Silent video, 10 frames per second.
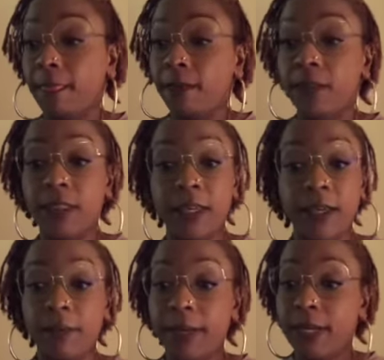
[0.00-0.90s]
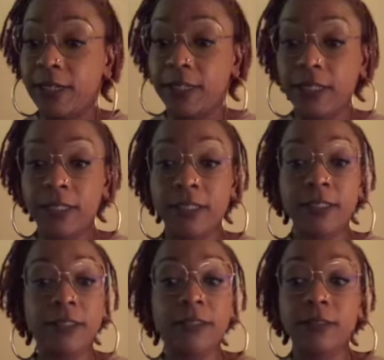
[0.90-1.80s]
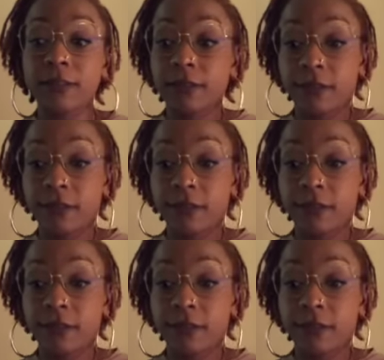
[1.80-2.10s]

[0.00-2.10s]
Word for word: The thing about it is,